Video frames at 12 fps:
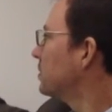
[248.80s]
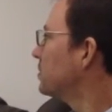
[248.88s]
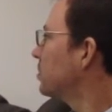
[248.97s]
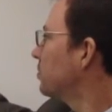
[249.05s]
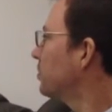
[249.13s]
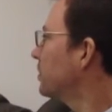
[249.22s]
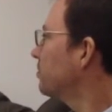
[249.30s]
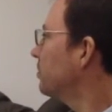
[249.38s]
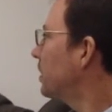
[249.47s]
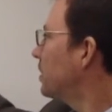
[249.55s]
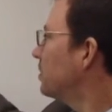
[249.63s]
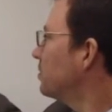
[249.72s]
So if we
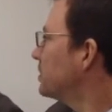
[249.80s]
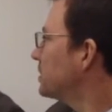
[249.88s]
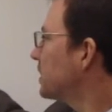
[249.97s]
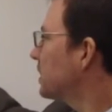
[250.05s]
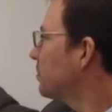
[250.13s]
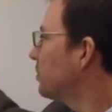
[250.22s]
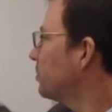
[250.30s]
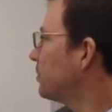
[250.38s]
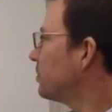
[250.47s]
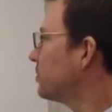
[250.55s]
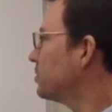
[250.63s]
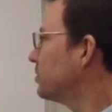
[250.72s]
borrow, just like when we
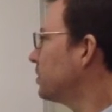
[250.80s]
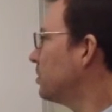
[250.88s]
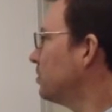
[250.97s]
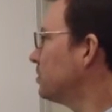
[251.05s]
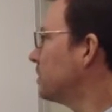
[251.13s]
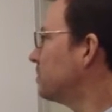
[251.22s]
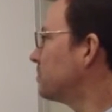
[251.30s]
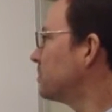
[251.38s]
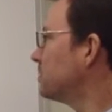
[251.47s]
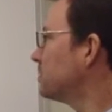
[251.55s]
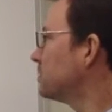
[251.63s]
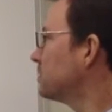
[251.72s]
were doing whole
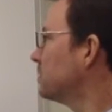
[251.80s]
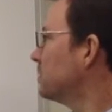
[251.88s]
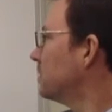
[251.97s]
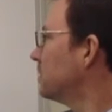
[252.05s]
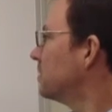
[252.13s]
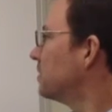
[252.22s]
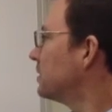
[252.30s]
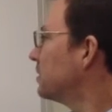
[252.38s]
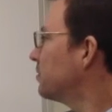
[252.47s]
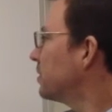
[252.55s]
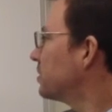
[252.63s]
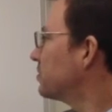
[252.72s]
numbers, 10
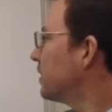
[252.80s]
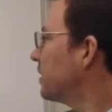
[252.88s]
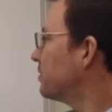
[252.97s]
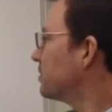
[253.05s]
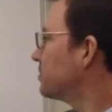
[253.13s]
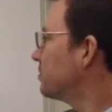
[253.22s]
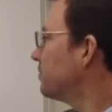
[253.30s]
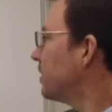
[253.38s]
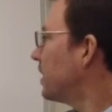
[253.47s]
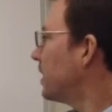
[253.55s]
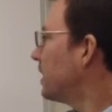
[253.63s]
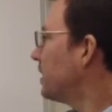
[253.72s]
minus 5 is 5.
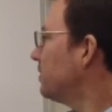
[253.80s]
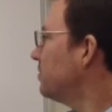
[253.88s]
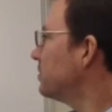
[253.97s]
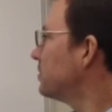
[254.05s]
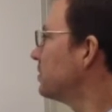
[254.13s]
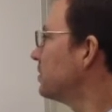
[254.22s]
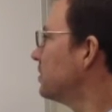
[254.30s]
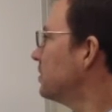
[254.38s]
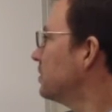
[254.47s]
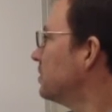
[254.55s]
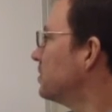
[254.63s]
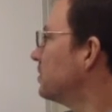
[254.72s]

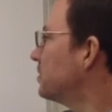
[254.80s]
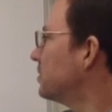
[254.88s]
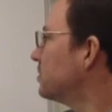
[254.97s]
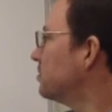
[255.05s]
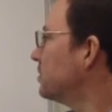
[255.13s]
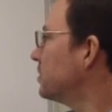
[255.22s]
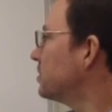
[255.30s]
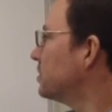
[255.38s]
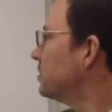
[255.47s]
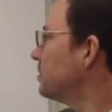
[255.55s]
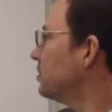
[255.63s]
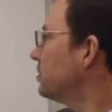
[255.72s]
This would be
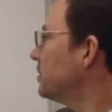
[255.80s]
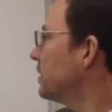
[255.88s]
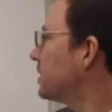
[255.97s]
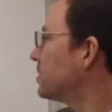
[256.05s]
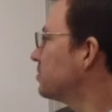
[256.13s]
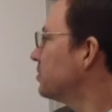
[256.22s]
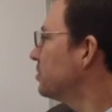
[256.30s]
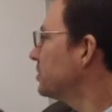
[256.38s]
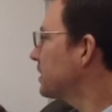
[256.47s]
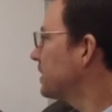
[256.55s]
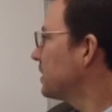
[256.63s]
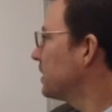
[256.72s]
2 decimals
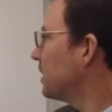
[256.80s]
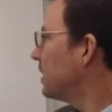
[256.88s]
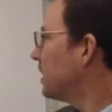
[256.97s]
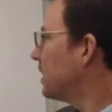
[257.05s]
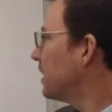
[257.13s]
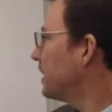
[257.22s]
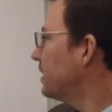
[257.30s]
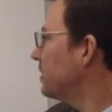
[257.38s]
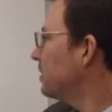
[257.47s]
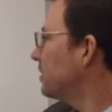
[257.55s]
in line.